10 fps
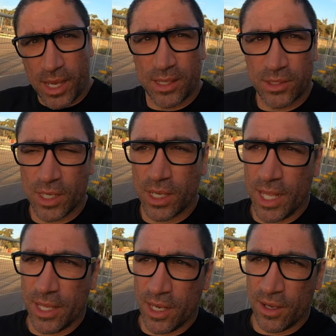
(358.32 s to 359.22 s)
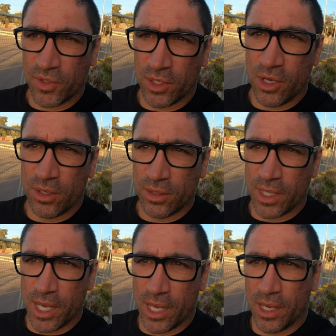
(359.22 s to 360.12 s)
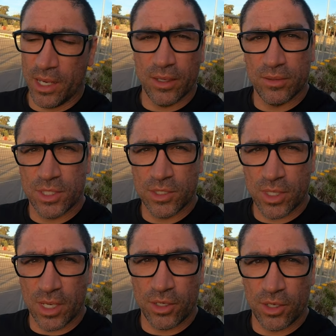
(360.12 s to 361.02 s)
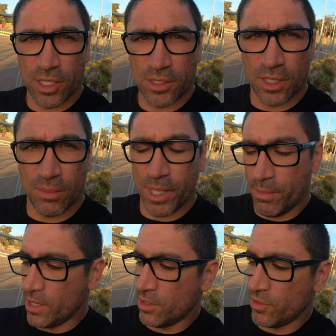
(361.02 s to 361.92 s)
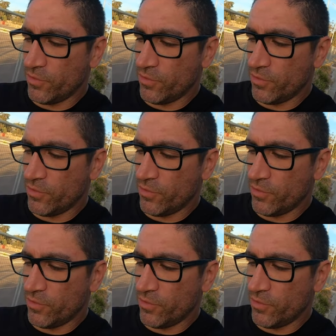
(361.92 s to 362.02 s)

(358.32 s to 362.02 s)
okay, it's late in the afternoon, just going to do this little bit about the